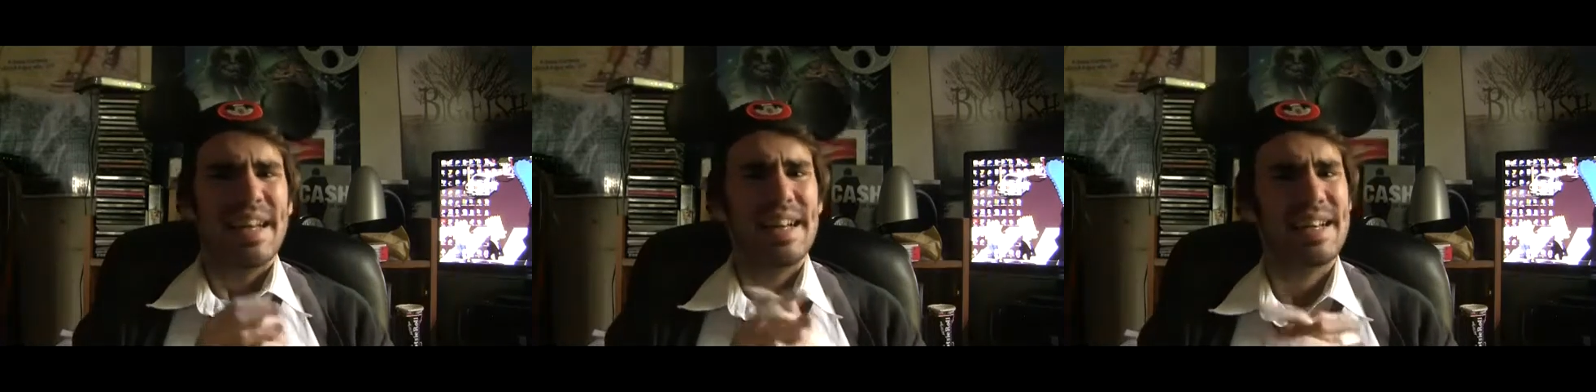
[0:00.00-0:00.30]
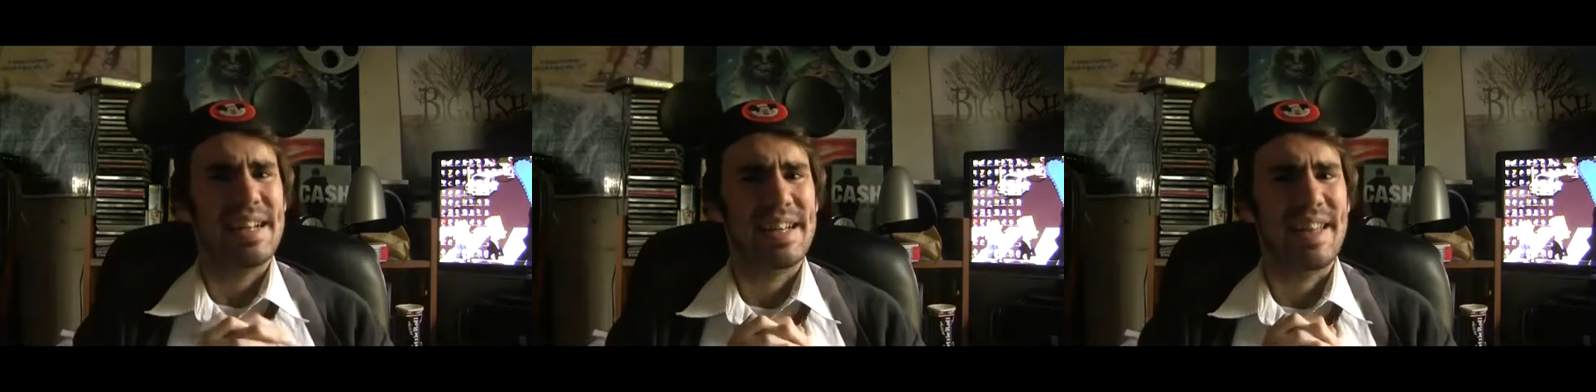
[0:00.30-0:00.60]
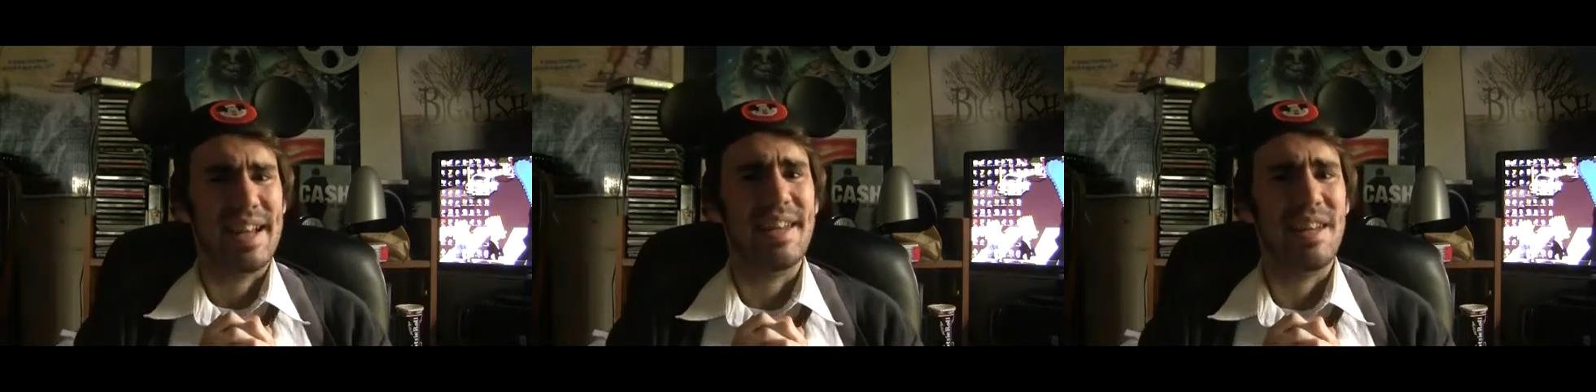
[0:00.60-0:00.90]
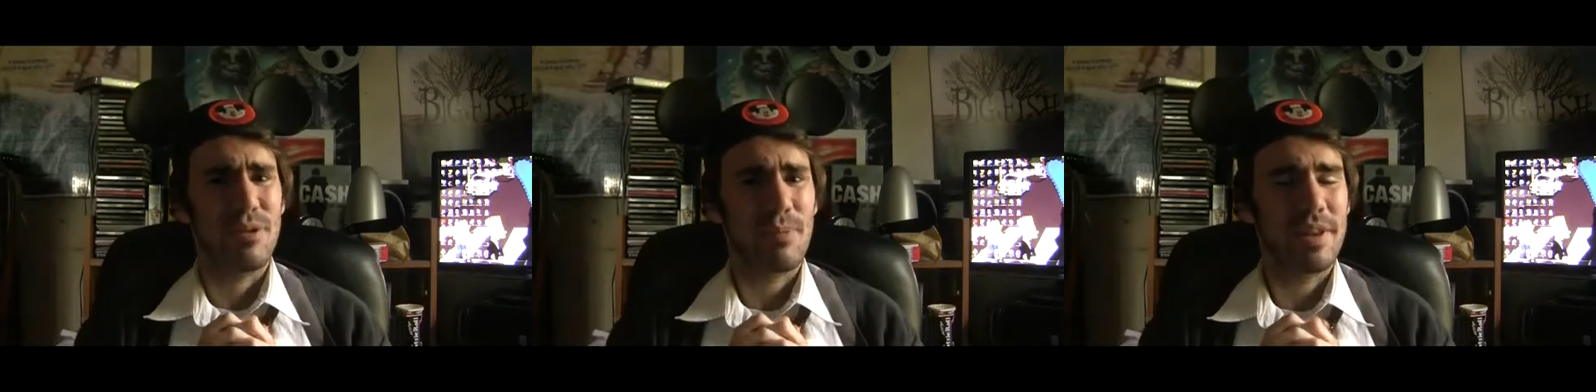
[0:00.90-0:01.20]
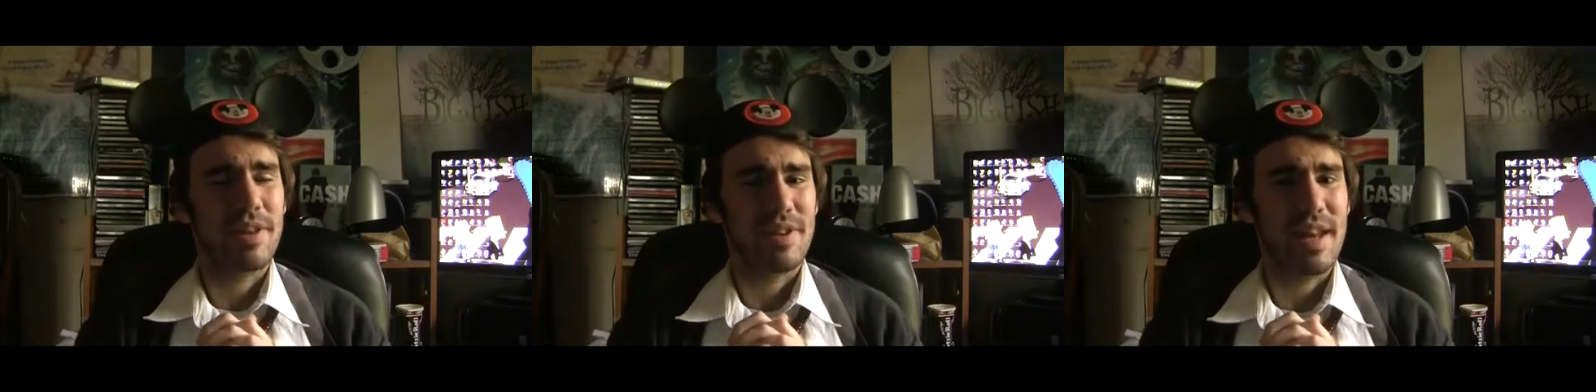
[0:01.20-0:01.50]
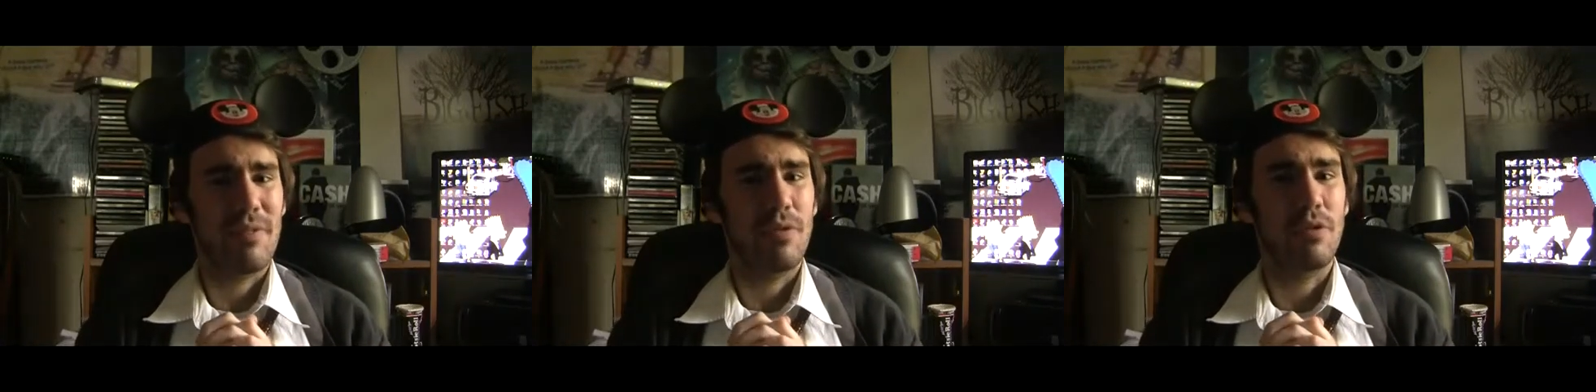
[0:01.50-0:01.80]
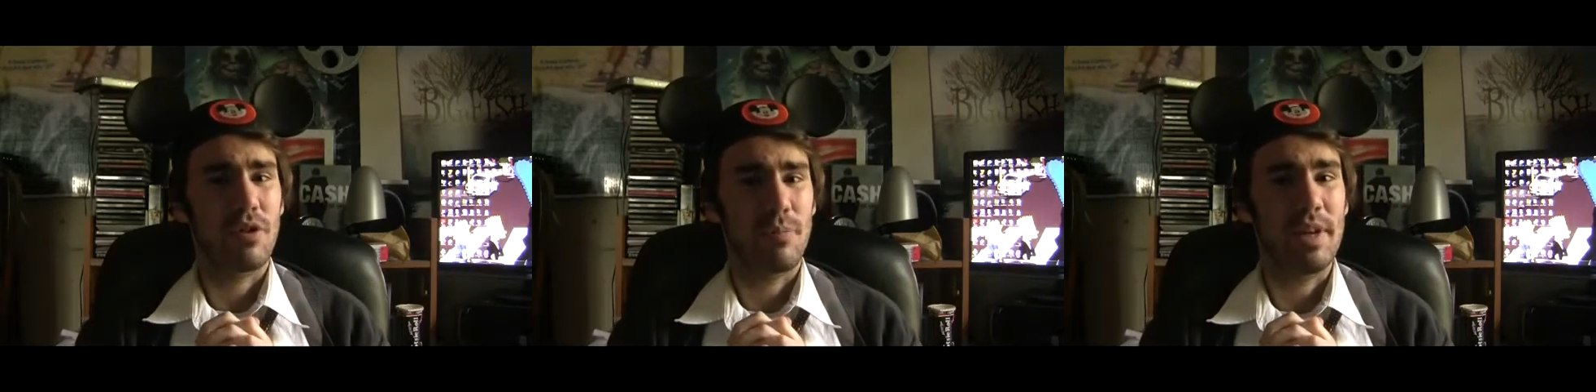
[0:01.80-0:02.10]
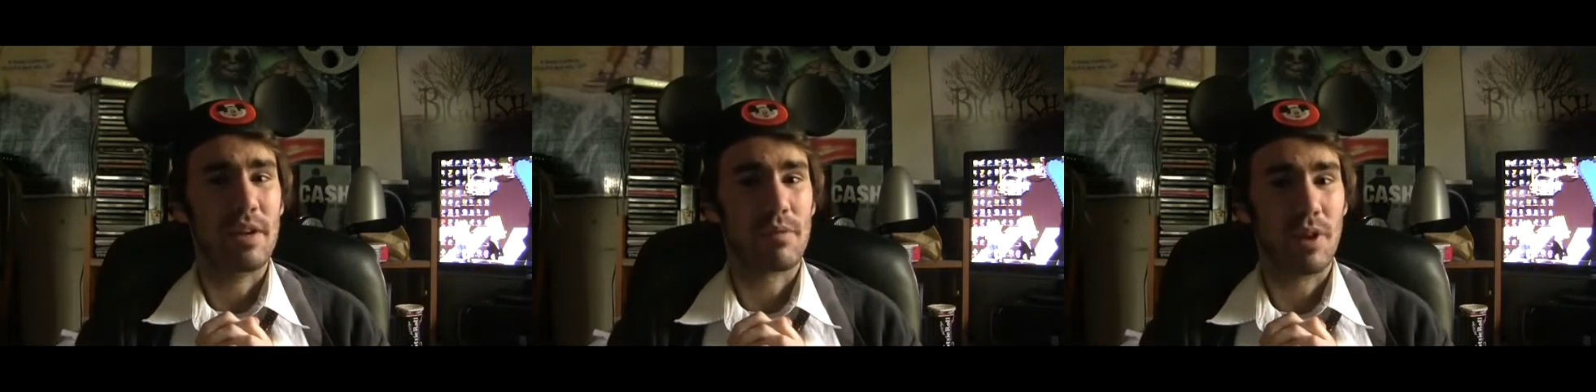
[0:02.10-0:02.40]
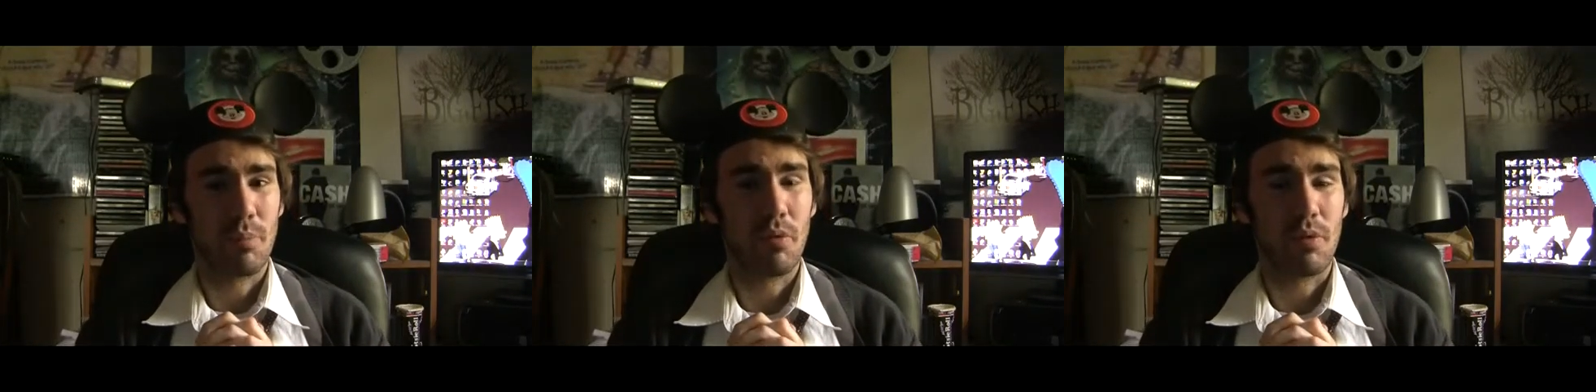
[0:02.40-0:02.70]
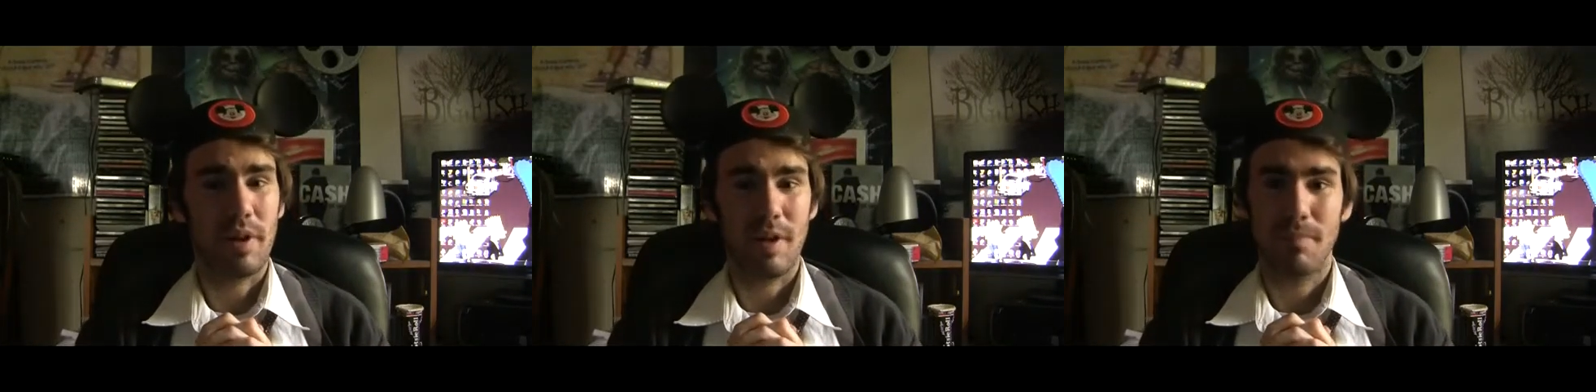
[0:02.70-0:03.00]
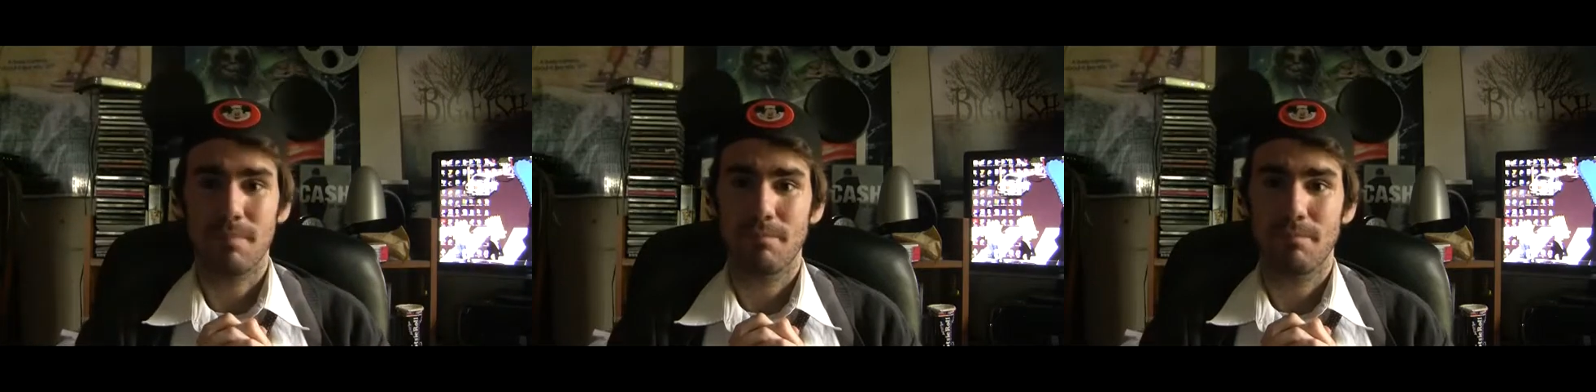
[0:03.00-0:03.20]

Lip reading: That is one of the snafus of being a real boy.